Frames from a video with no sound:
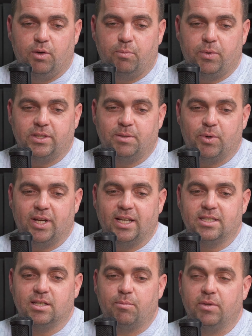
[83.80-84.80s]
But to bring
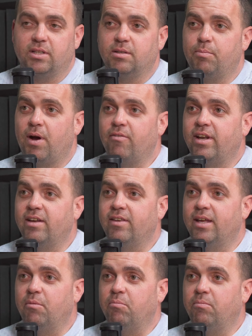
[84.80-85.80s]
in someone that's above any of
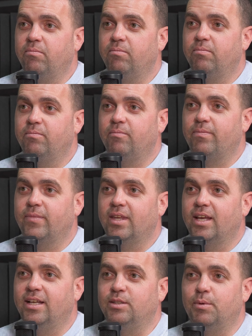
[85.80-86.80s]
them
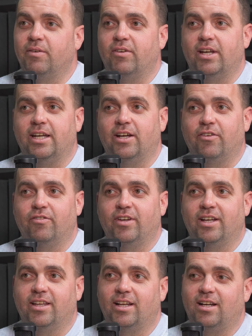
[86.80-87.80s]
is a bit of an ego
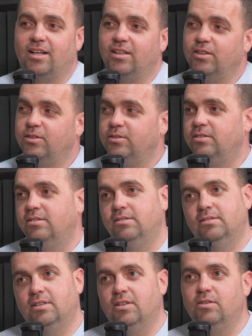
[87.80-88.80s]
thing, and they're like,
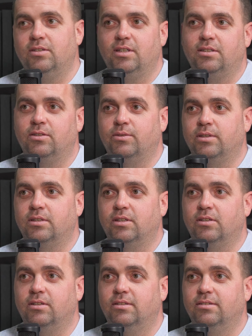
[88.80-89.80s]
who's he talking
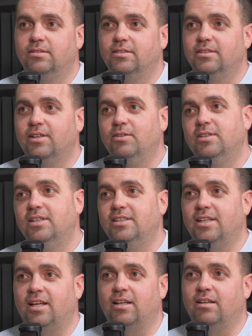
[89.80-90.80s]
to? Who's he
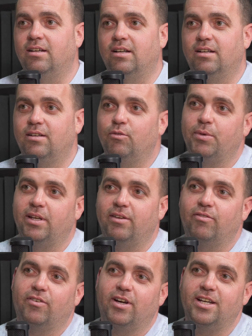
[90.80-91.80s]
telling? I've been here
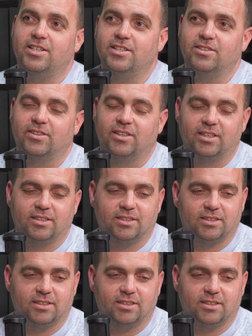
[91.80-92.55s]
for ages doing this.